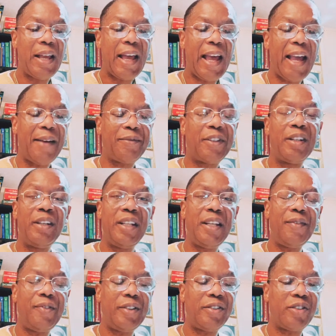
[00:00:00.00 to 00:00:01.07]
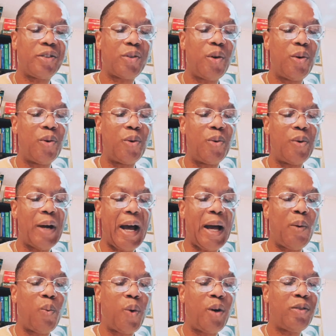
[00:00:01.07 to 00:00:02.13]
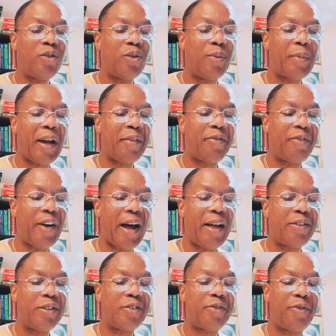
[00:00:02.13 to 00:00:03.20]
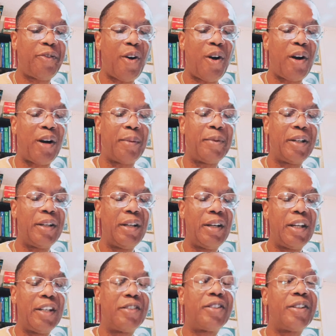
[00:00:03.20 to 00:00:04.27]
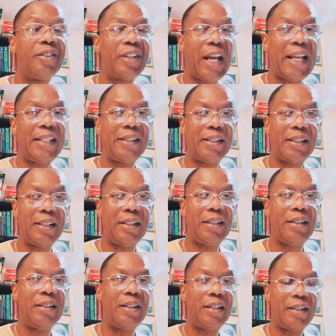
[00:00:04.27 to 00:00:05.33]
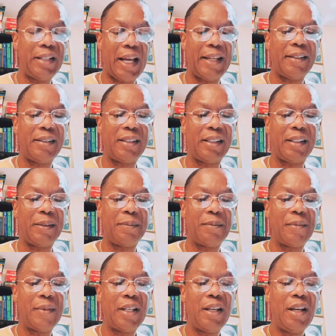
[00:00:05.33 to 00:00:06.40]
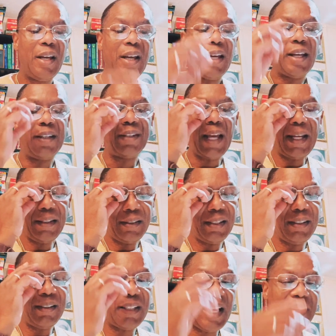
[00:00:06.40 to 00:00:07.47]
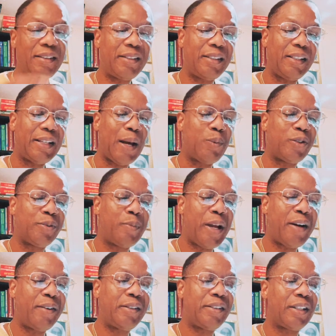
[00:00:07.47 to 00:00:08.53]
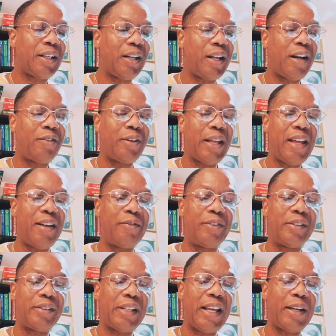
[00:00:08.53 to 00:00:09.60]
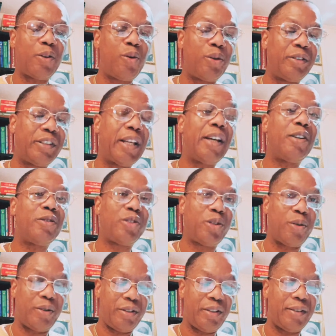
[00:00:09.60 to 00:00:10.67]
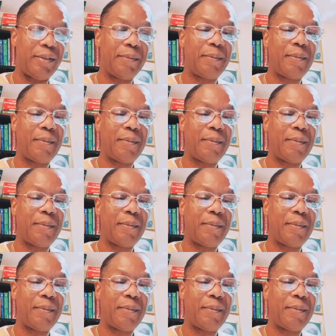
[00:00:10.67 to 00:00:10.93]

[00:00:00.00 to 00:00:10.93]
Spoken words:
After leaving school, I worked on my father's farm until 1919. In 1919, I was married to Clara Evans at Cordell, Georgia.